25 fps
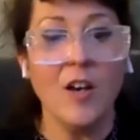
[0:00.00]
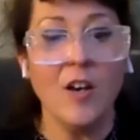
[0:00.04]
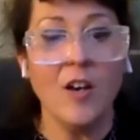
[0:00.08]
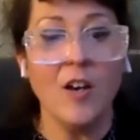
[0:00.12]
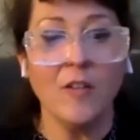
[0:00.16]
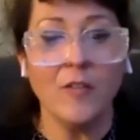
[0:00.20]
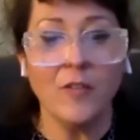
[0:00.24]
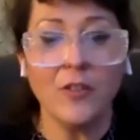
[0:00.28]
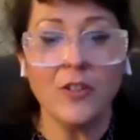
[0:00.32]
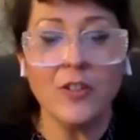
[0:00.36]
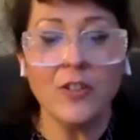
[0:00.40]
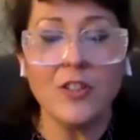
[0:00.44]

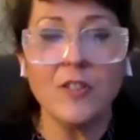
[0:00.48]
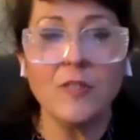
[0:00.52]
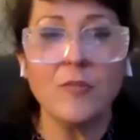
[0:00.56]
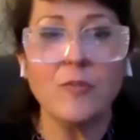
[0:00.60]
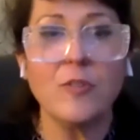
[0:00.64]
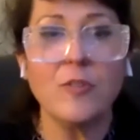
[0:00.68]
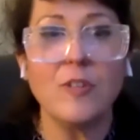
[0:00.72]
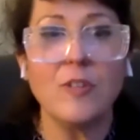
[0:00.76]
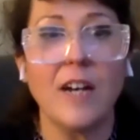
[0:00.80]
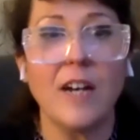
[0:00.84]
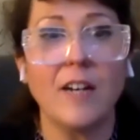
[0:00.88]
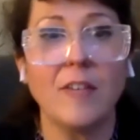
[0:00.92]
First of
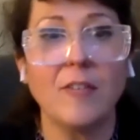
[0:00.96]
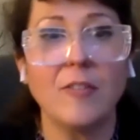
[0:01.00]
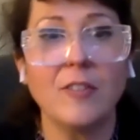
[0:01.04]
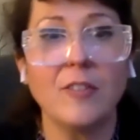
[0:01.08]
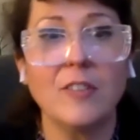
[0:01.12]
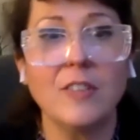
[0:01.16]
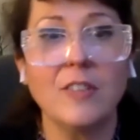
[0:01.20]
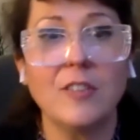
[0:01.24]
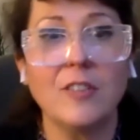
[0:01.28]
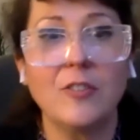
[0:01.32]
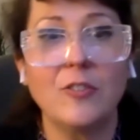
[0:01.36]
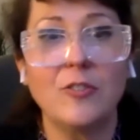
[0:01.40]
all, I
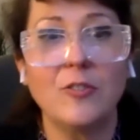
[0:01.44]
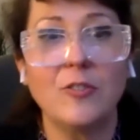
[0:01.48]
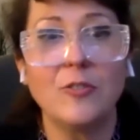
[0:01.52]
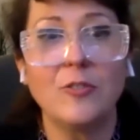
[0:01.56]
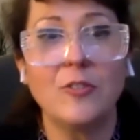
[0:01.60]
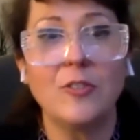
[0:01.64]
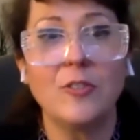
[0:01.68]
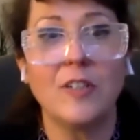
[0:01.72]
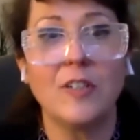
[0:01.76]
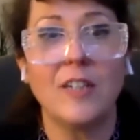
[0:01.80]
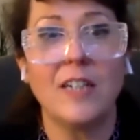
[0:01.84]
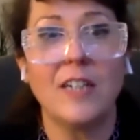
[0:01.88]
wanted
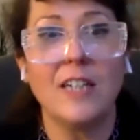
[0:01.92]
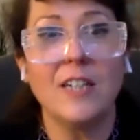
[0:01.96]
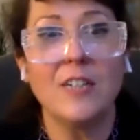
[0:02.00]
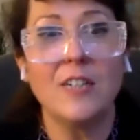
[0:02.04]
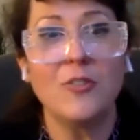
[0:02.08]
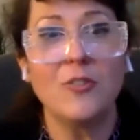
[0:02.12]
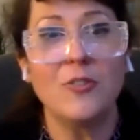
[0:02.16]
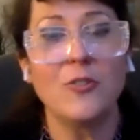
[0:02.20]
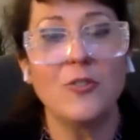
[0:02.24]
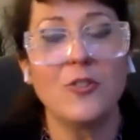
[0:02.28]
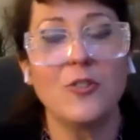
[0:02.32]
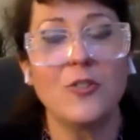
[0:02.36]
to
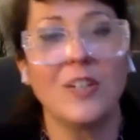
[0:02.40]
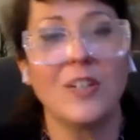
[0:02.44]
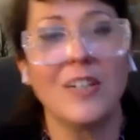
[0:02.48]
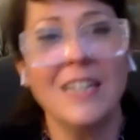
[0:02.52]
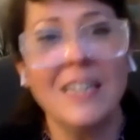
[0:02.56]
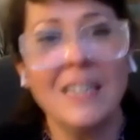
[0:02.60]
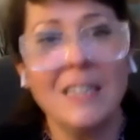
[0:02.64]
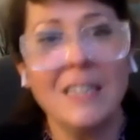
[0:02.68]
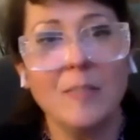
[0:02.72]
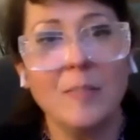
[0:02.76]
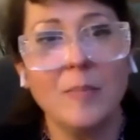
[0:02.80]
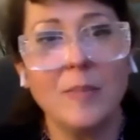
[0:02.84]
introduce a
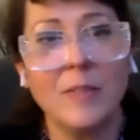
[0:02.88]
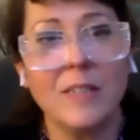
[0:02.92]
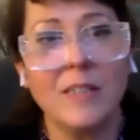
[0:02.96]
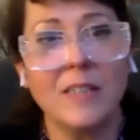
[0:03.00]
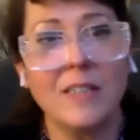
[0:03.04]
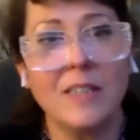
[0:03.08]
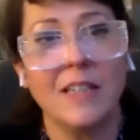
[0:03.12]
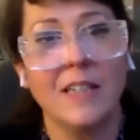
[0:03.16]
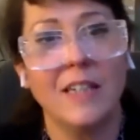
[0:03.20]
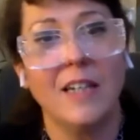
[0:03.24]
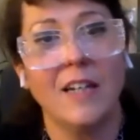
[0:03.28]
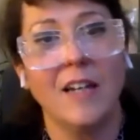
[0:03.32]
little bit
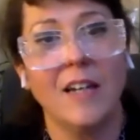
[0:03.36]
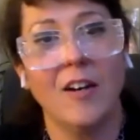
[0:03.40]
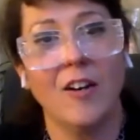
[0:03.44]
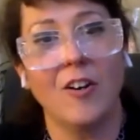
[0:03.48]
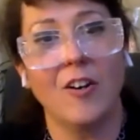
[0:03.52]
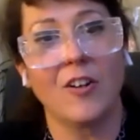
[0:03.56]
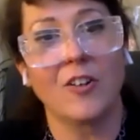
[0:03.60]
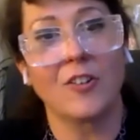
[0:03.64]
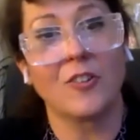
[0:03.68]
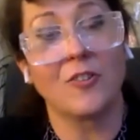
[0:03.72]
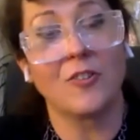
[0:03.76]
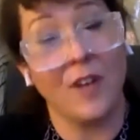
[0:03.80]

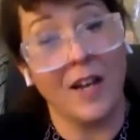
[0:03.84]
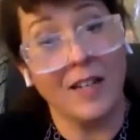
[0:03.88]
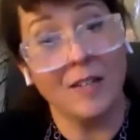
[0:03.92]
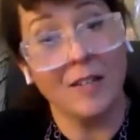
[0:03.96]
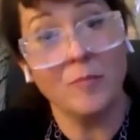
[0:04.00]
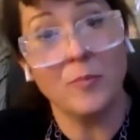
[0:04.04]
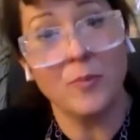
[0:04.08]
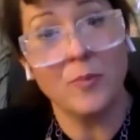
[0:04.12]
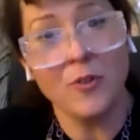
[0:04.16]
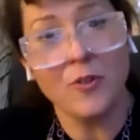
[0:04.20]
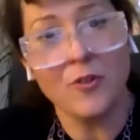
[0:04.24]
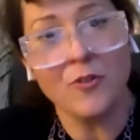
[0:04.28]
our
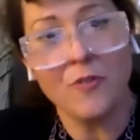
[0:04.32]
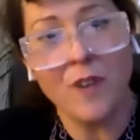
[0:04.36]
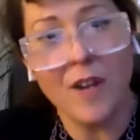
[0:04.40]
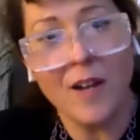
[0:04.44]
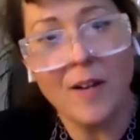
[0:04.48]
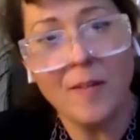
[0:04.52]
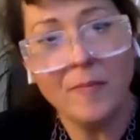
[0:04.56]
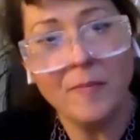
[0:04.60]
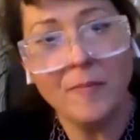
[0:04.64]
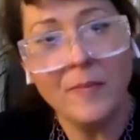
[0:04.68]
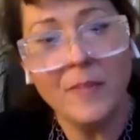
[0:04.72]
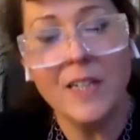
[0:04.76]
grant
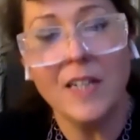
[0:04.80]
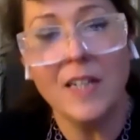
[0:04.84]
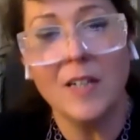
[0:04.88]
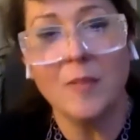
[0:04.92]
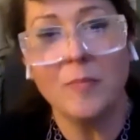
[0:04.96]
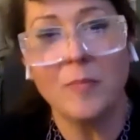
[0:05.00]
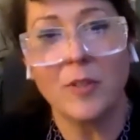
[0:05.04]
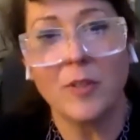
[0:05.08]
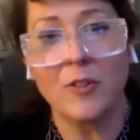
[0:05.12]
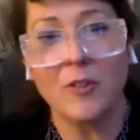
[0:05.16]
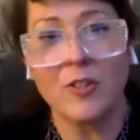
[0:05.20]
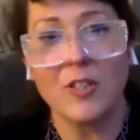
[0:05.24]
program
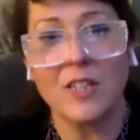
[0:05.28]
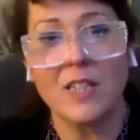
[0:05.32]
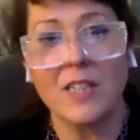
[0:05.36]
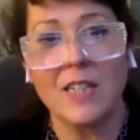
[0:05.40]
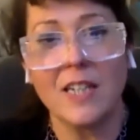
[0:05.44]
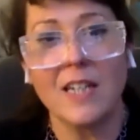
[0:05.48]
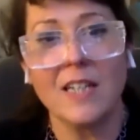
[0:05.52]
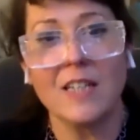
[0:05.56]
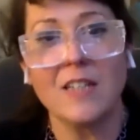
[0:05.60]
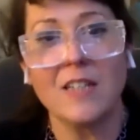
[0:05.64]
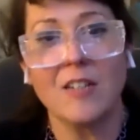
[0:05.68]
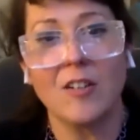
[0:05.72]
because it
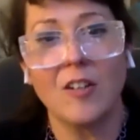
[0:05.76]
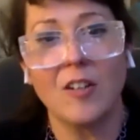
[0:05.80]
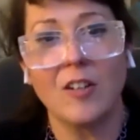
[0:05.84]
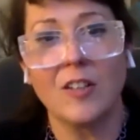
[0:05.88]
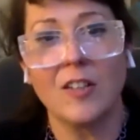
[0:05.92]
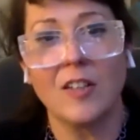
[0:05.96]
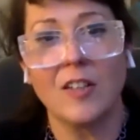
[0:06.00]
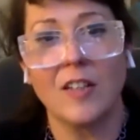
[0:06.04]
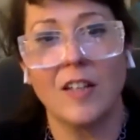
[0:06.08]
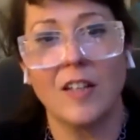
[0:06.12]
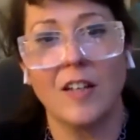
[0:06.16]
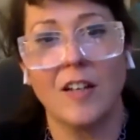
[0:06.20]
tells a lot
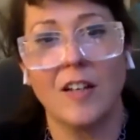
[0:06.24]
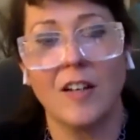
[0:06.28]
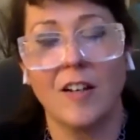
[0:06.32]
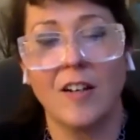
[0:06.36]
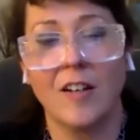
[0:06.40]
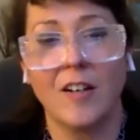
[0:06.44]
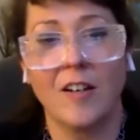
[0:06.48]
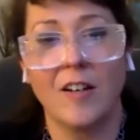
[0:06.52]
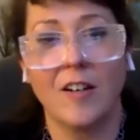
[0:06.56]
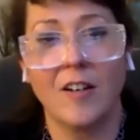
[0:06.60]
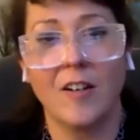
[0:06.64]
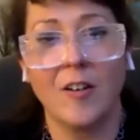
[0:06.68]

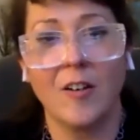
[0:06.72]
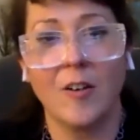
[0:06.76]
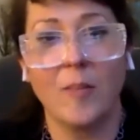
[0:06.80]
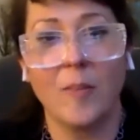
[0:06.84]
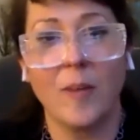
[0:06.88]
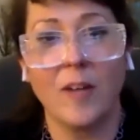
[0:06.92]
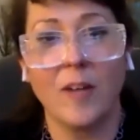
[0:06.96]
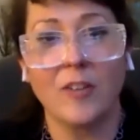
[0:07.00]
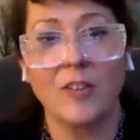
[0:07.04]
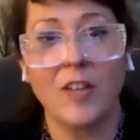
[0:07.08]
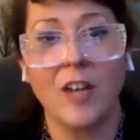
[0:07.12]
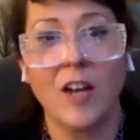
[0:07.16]

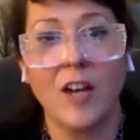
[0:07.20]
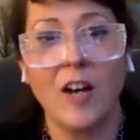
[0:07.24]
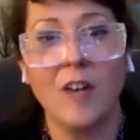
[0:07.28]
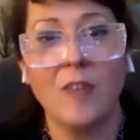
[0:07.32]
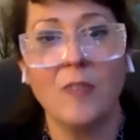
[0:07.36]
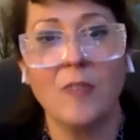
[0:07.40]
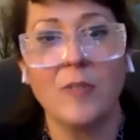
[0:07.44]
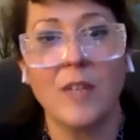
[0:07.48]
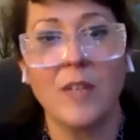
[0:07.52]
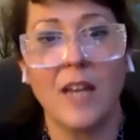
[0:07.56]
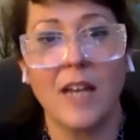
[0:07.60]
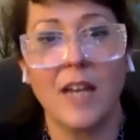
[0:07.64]
about how
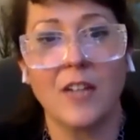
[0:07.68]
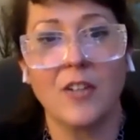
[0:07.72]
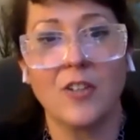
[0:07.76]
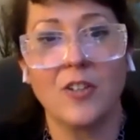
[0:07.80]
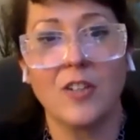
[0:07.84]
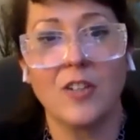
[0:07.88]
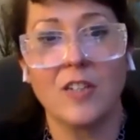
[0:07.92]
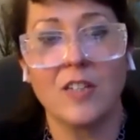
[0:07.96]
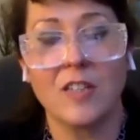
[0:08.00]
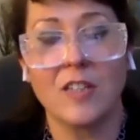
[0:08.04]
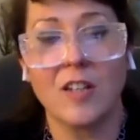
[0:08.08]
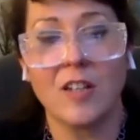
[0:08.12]
we
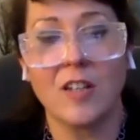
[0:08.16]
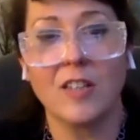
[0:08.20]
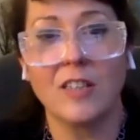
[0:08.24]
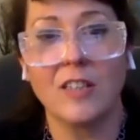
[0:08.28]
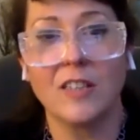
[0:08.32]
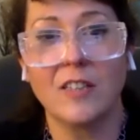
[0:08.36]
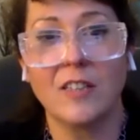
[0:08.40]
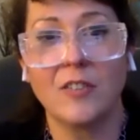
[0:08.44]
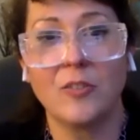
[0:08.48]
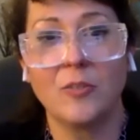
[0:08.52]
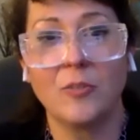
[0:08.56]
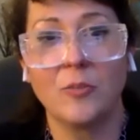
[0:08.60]
actually
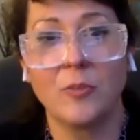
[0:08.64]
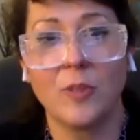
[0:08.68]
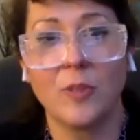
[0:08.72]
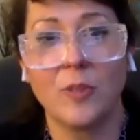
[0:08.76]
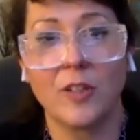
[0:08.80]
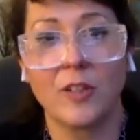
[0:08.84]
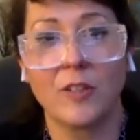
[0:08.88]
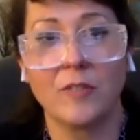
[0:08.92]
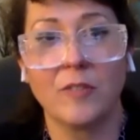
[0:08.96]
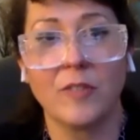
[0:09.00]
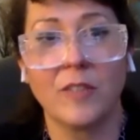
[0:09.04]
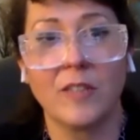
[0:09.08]
started to
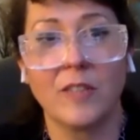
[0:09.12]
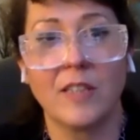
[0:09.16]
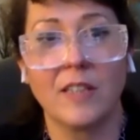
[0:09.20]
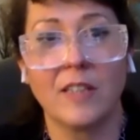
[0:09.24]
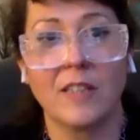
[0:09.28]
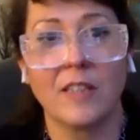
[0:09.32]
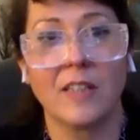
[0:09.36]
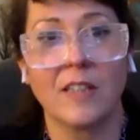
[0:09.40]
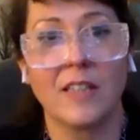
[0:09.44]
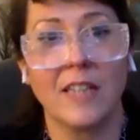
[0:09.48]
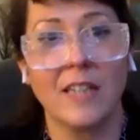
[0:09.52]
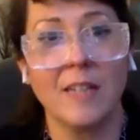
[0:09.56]
work with
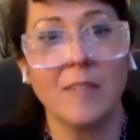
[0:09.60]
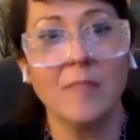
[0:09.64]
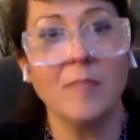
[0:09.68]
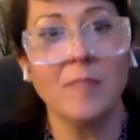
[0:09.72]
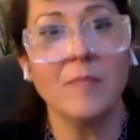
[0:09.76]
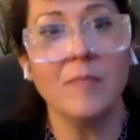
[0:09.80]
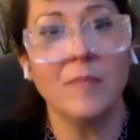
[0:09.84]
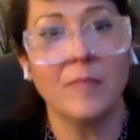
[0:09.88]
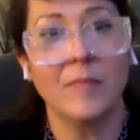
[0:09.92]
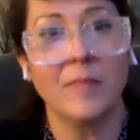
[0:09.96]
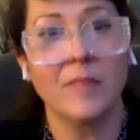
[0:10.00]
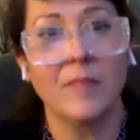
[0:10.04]
Kim
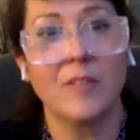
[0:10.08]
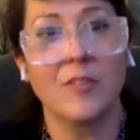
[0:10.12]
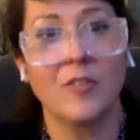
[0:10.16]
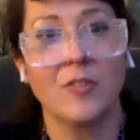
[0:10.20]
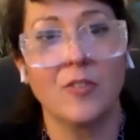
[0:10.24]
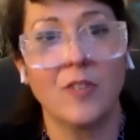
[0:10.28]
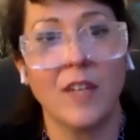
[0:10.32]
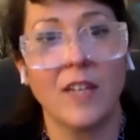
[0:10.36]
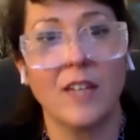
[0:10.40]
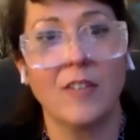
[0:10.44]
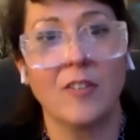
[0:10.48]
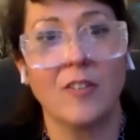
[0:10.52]

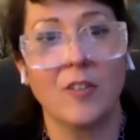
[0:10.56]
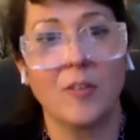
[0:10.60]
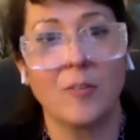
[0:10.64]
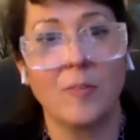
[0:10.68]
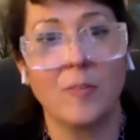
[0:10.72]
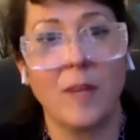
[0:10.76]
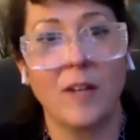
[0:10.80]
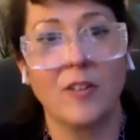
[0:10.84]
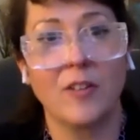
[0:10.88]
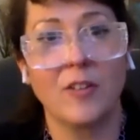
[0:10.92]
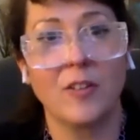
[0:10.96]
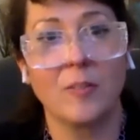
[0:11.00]
together
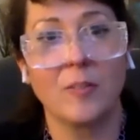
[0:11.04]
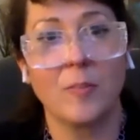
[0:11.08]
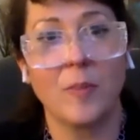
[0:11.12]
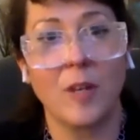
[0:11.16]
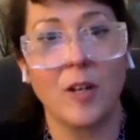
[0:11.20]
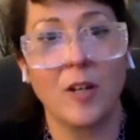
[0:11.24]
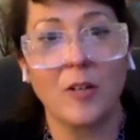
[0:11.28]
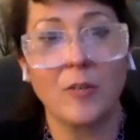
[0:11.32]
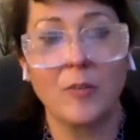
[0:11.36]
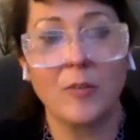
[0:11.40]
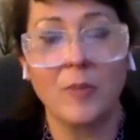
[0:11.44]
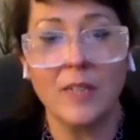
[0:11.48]
about the
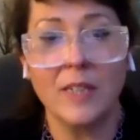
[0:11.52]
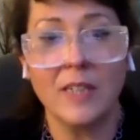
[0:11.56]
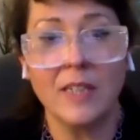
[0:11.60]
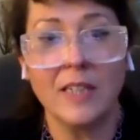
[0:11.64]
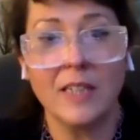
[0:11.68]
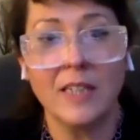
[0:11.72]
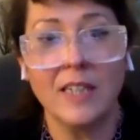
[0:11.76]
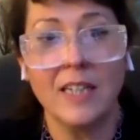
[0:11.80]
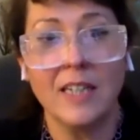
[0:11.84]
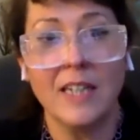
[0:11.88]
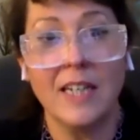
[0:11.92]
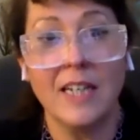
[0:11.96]
Baragouin
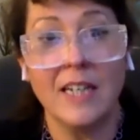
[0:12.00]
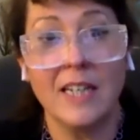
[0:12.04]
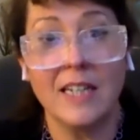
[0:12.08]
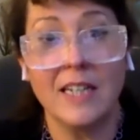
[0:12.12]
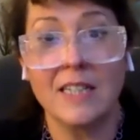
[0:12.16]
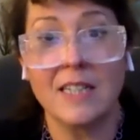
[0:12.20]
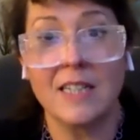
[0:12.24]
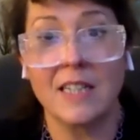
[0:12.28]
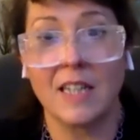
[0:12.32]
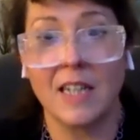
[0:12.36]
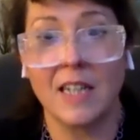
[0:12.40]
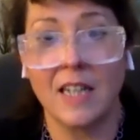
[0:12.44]

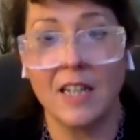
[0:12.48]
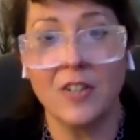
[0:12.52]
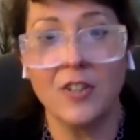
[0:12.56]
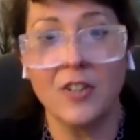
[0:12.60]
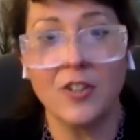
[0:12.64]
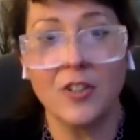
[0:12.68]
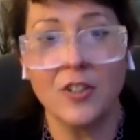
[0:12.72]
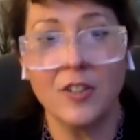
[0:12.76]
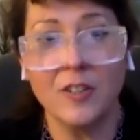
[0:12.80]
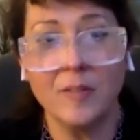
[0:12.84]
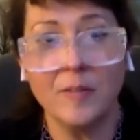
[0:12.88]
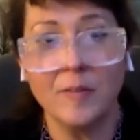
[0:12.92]

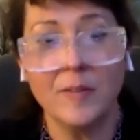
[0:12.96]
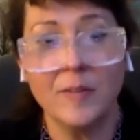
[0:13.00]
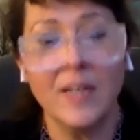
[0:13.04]
installation.